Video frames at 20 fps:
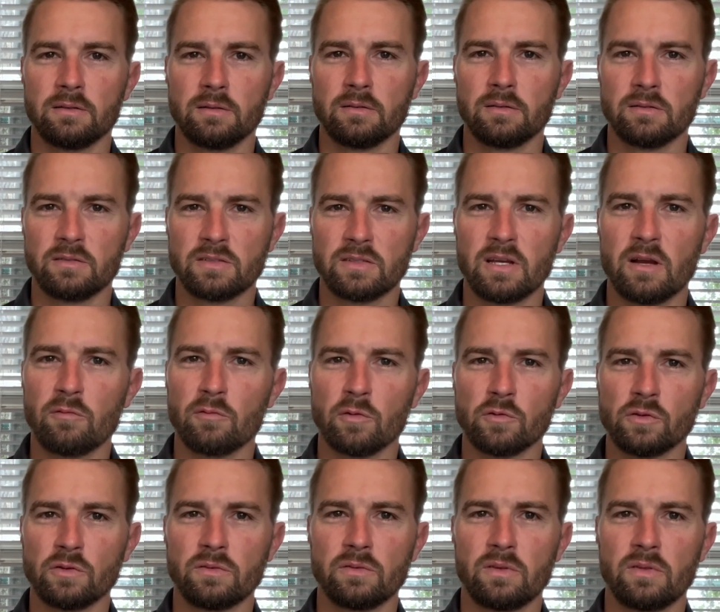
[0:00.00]

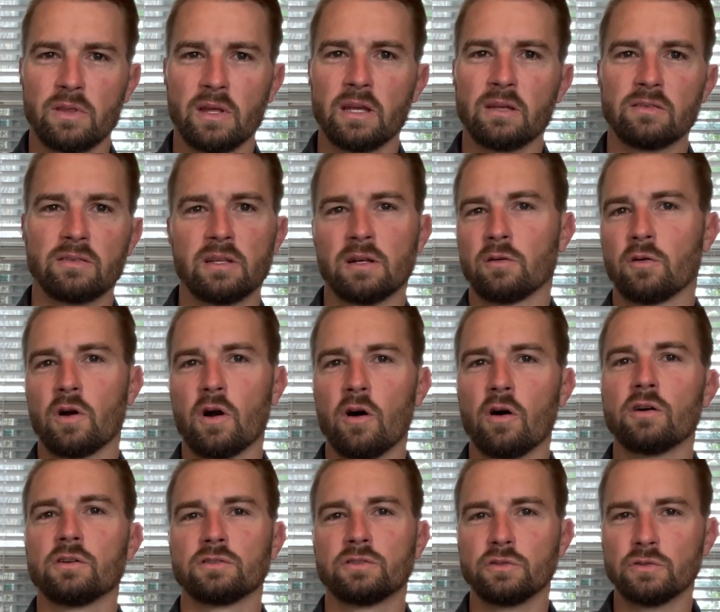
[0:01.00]
several things that will
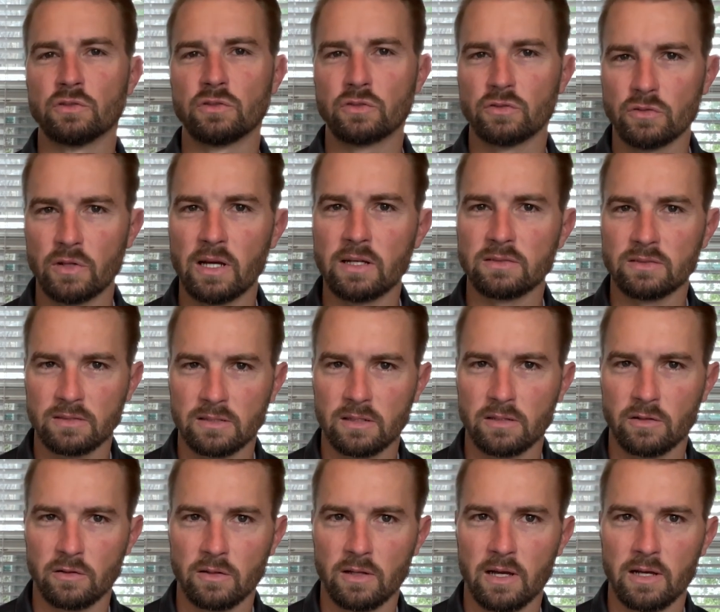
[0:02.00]
cause you stress in
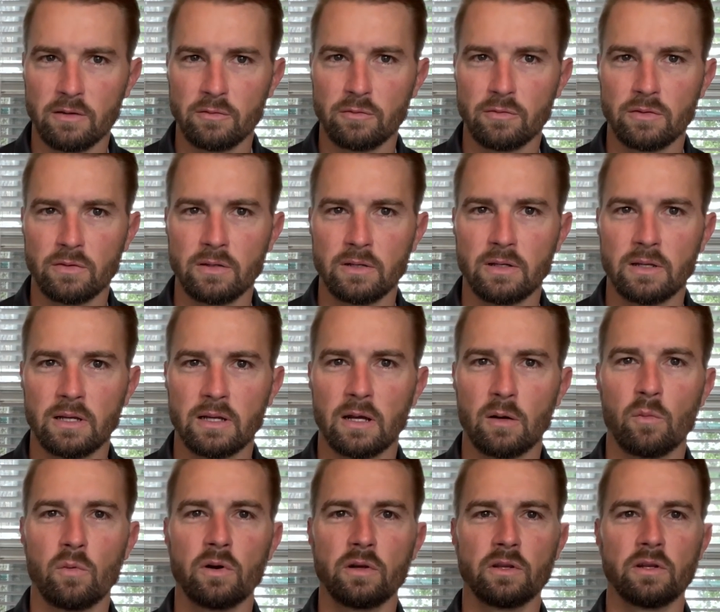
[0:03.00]
your life. And I
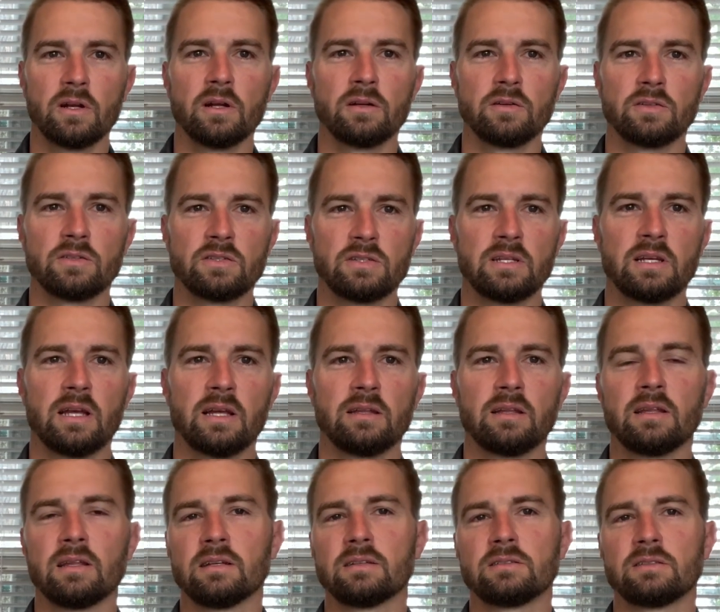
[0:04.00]
want you to understand
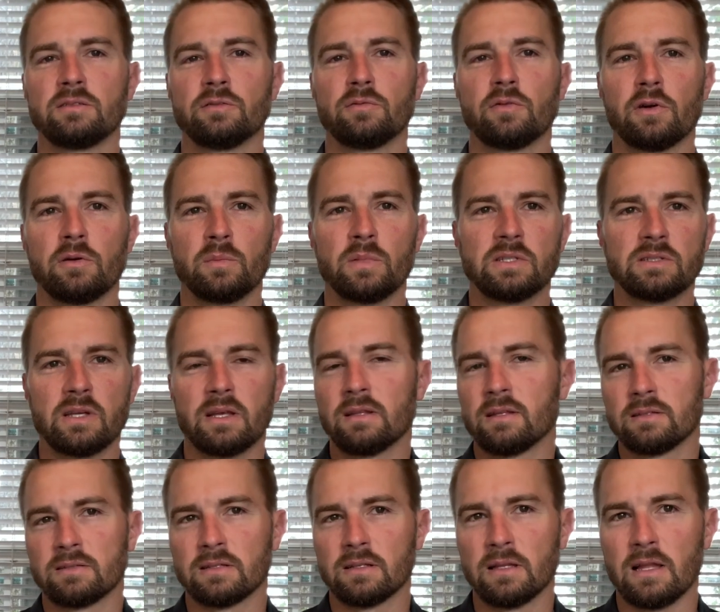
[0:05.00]
this. You've heard me say
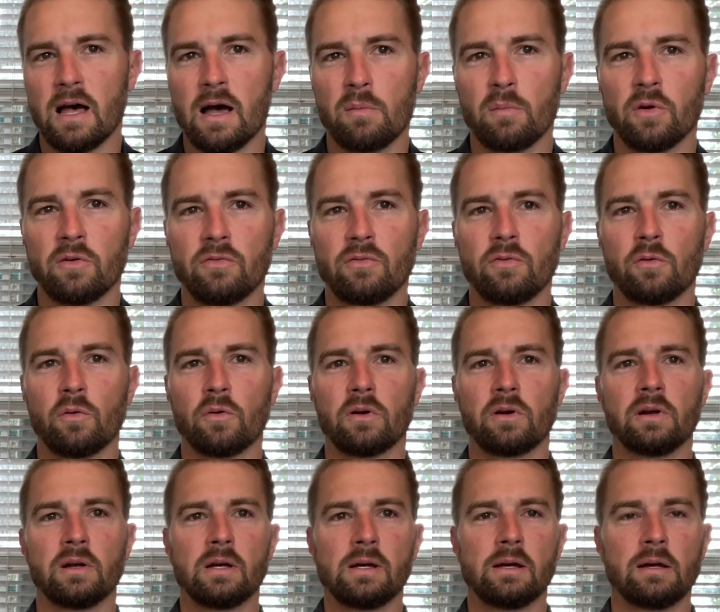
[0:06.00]
this a lot before.